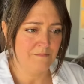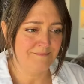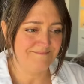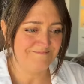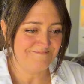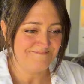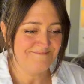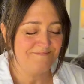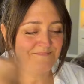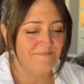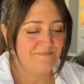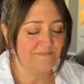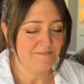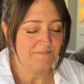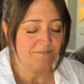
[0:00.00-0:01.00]

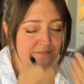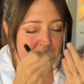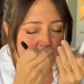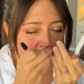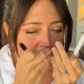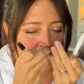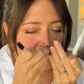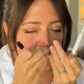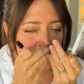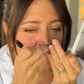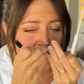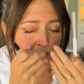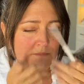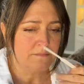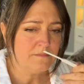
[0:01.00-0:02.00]

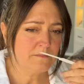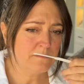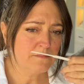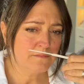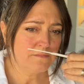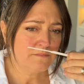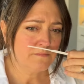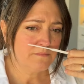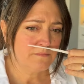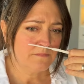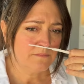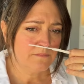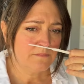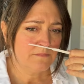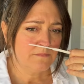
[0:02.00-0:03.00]
Nothing is said.